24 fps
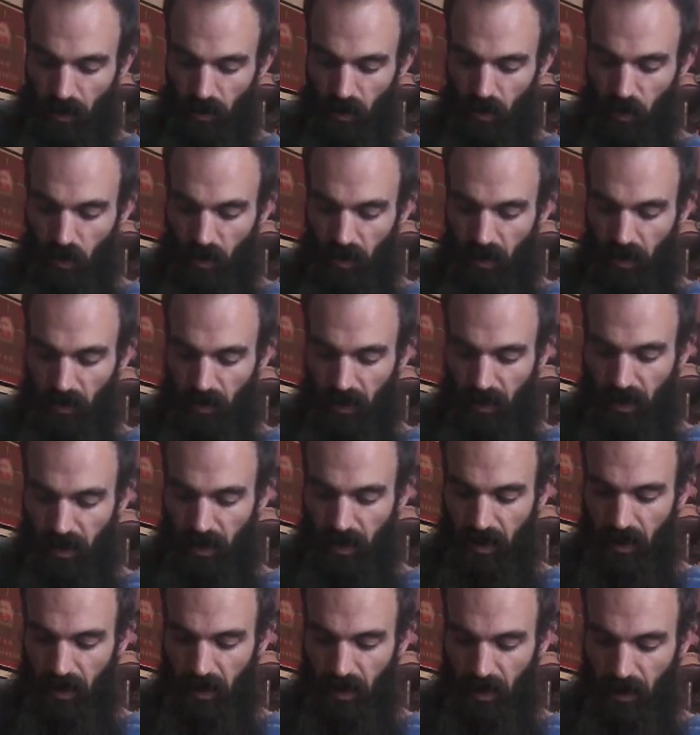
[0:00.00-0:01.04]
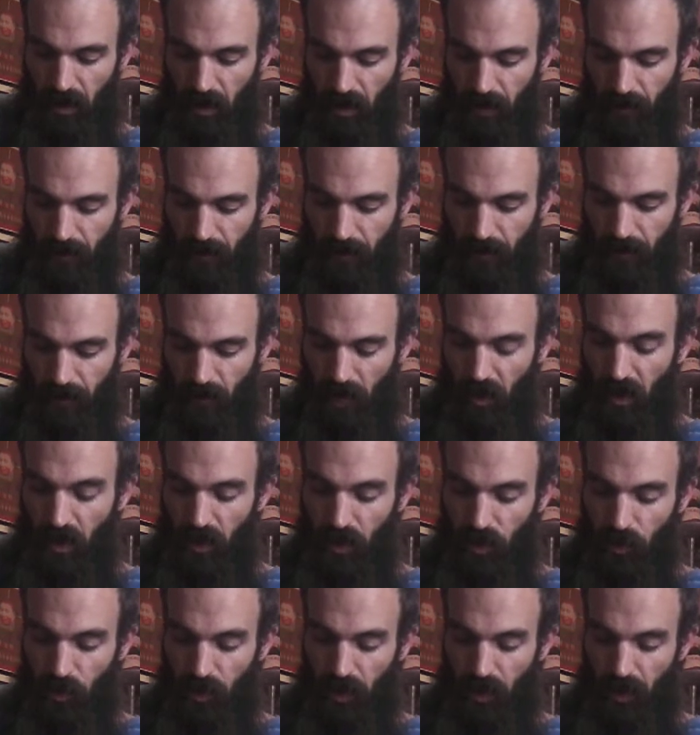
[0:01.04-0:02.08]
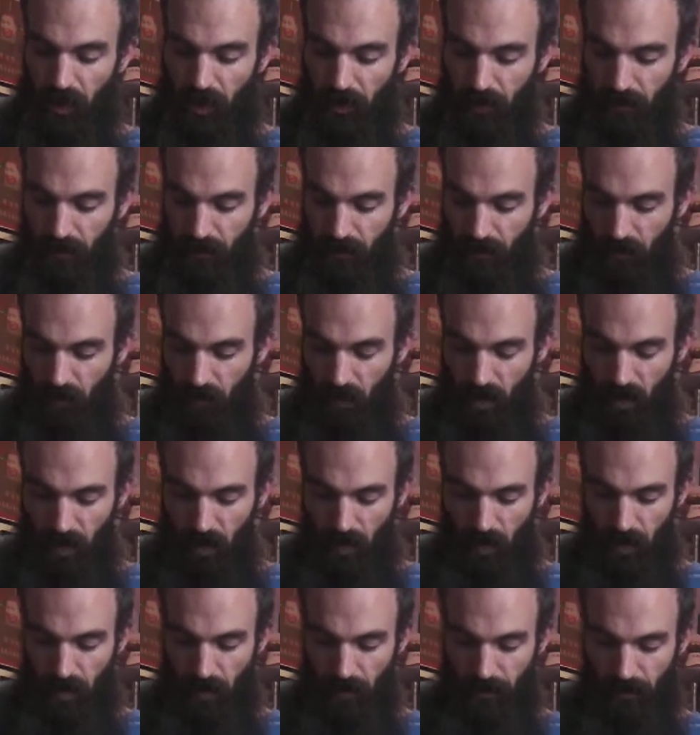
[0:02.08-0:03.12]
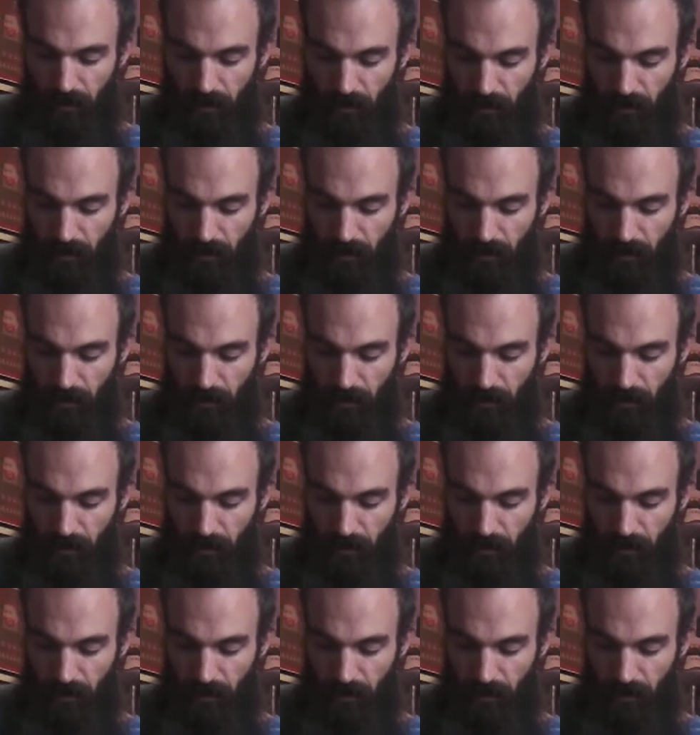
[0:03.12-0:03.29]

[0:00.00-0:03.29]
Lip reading: 12 on the high E, or I'll just play it. You get a